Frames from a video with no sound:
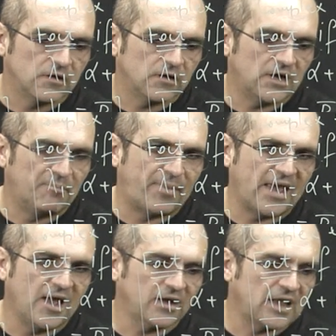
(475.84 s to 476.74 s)
a
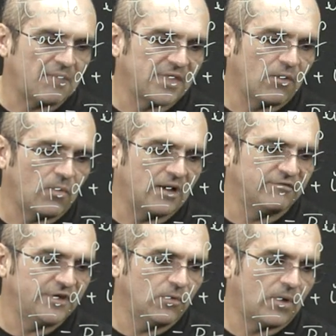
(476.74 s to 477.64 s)
pair, lambda 1
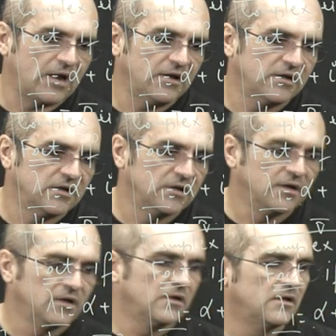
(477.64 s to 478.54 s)
V1,
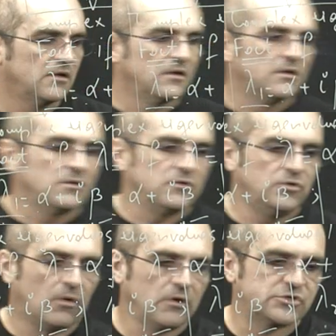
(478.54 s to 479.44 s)

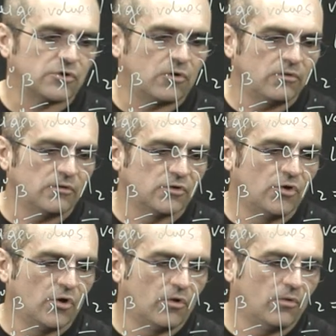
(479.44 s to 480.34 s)
you also
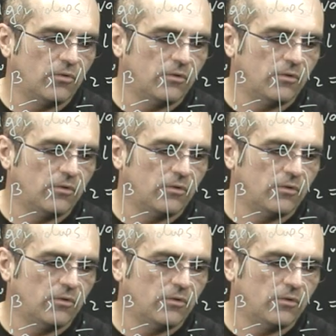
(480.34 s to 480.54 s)
know